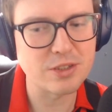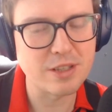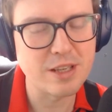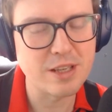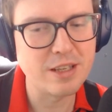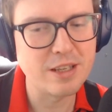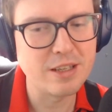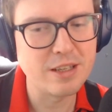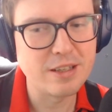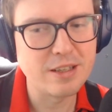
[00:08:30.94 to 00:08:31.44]
is
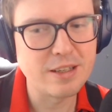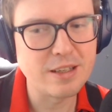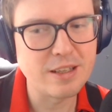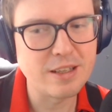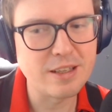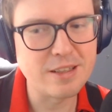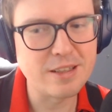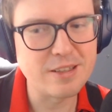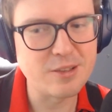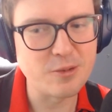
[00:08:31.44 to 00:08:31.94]

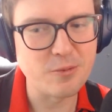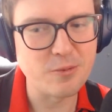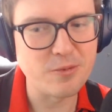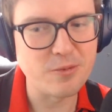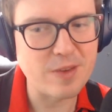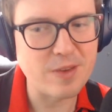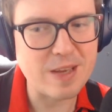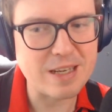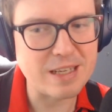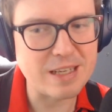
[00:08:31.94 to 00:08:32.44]

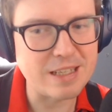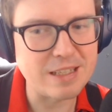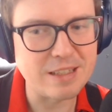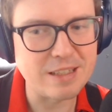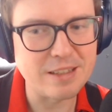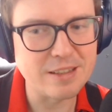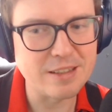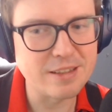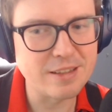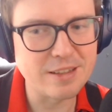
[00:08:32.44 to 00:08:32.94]

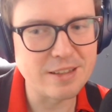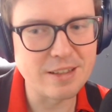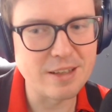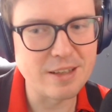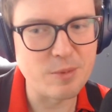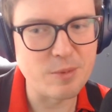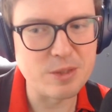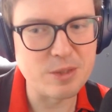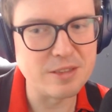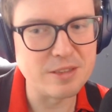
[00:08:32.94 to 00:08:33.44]
very...
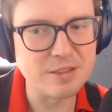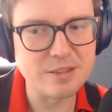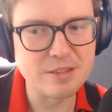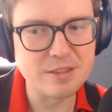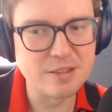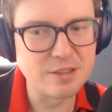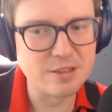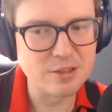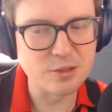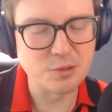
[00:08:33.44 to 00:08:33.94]
I
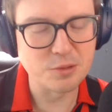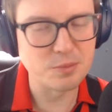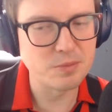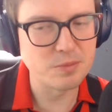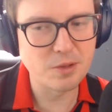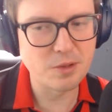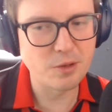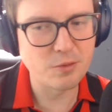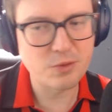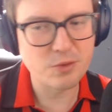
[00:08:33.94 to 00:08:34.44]
mean,
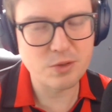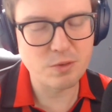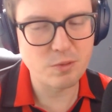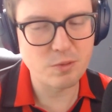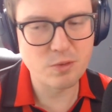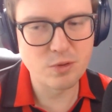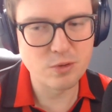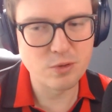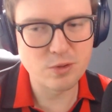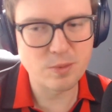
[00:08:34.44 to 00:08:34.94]

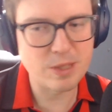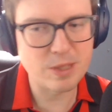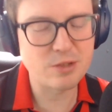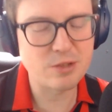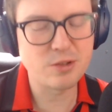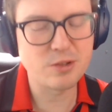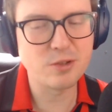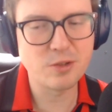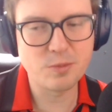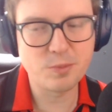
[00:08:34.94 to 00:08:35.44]
who's the
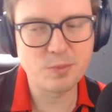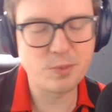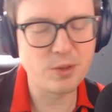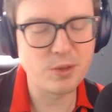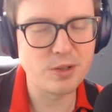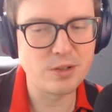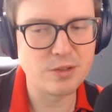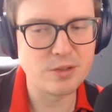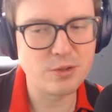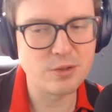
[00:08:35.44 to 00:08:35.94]
best
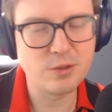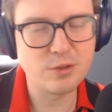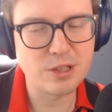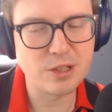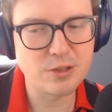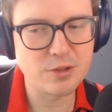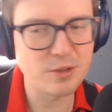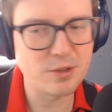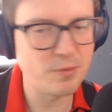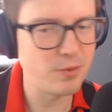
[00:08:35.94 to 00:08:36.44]
player in the
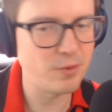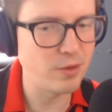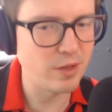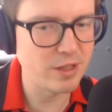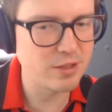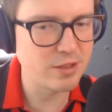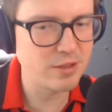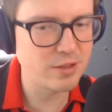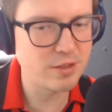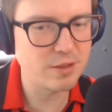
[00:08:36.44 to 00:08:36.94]
Scotland national team for
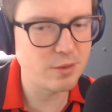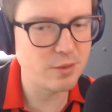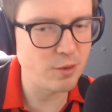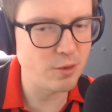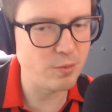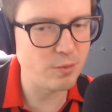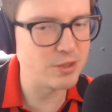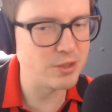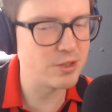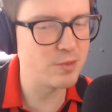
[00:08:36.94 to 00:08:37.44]
the last
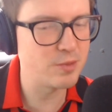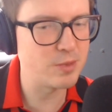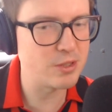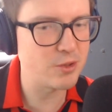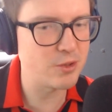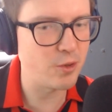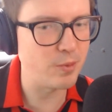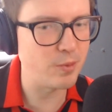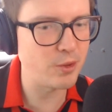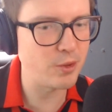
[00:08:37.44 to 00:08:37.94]
12 months has
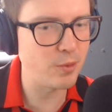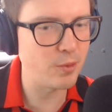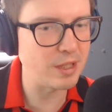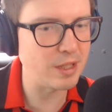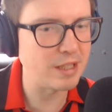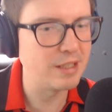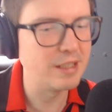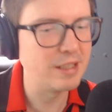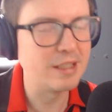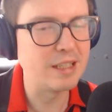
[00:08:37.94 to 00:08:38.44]
been Scott
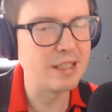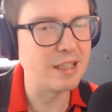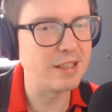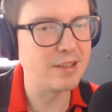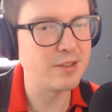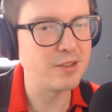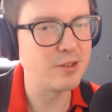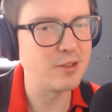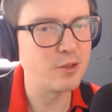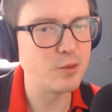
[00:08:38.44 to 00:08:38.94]
McTominay. He
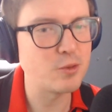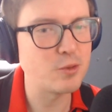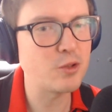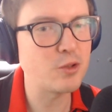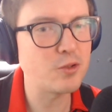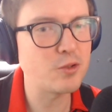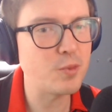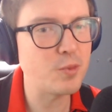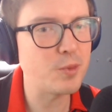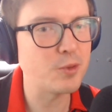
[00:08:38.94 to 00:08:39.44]
had nothing to do with
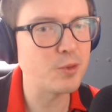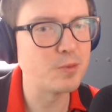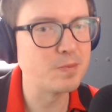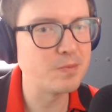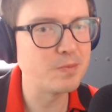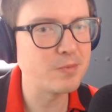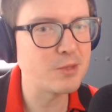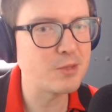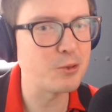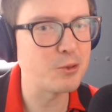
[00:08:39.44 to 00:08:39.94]
Scottish football.
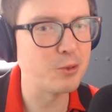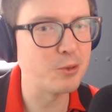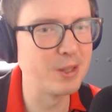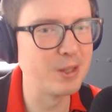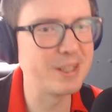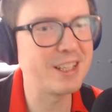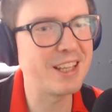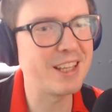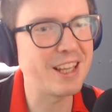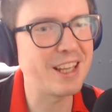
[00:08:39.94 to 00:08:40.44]

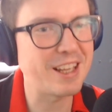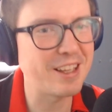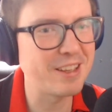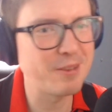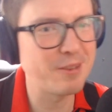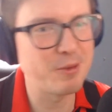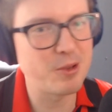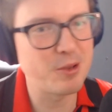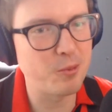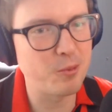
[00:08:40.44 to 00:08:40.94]
So,
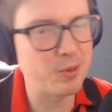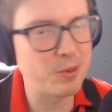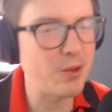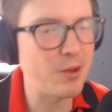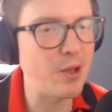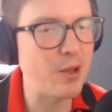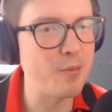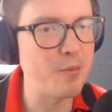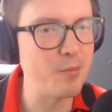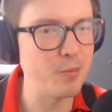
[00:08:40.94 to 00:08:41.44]

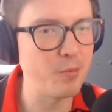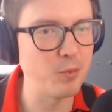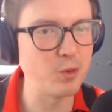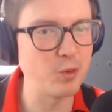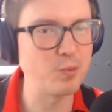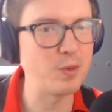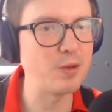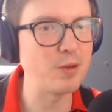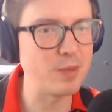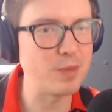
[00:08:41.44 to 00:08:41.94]
without him,
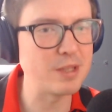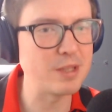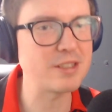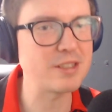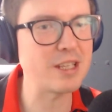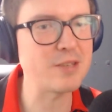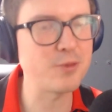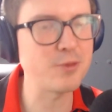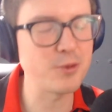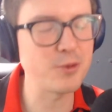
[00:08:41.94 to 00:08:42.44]
would we have been
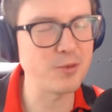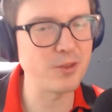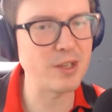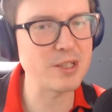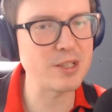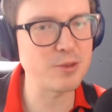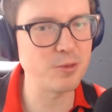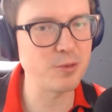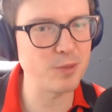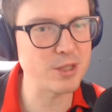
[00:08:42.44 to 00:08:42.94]
successful over
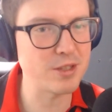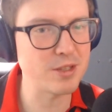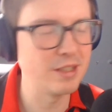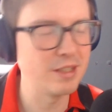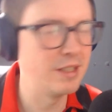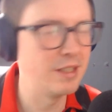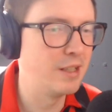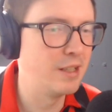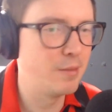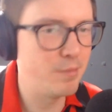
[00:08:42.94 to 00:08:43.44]
the last 12
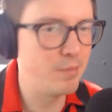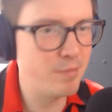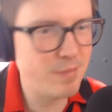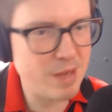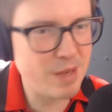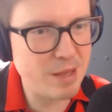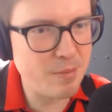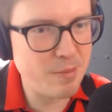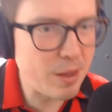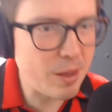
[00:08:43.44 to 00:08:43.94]
months?
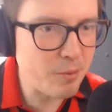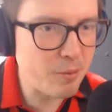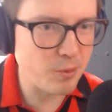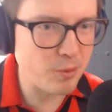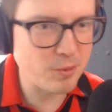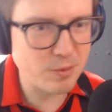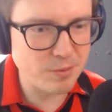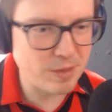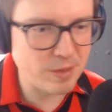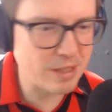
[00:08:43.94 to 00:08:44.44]
Maybe
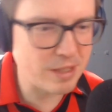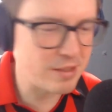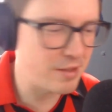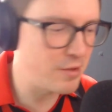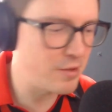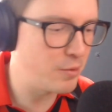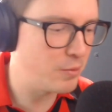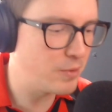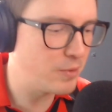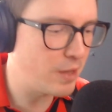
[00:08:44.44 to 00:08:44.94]
we would have had,
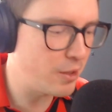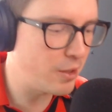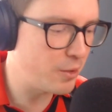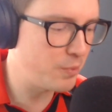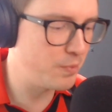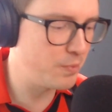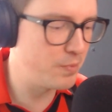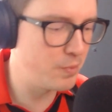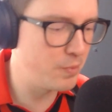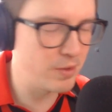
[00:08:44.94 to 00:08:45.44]

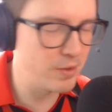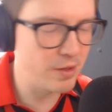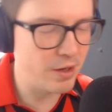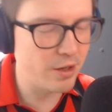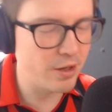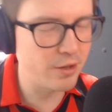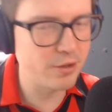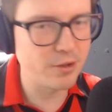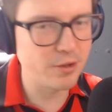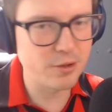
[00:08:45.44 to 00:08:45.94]

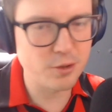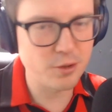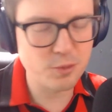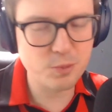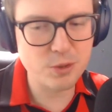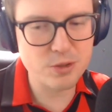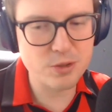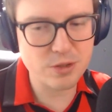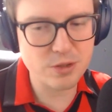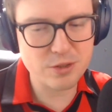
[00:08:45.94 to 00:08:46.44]
there are other
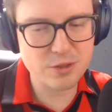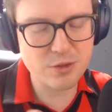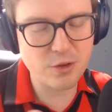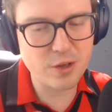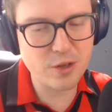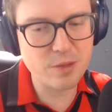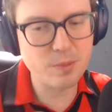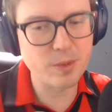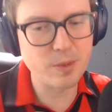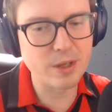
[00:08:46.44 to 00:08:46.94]
good players that could
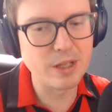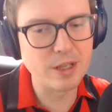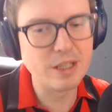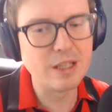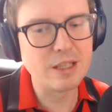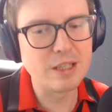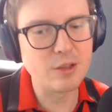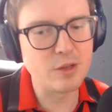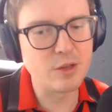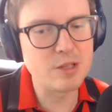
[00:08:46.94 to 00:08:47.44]
slot in, but
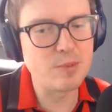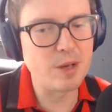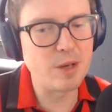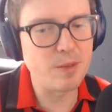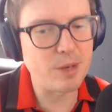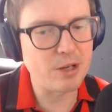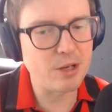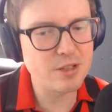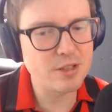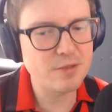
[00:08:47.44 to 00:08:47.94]
he's been
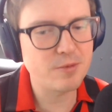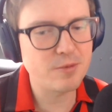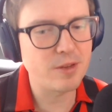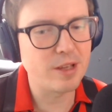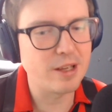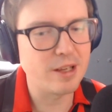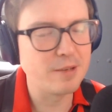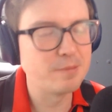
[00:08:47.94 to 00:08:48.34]
a big reason for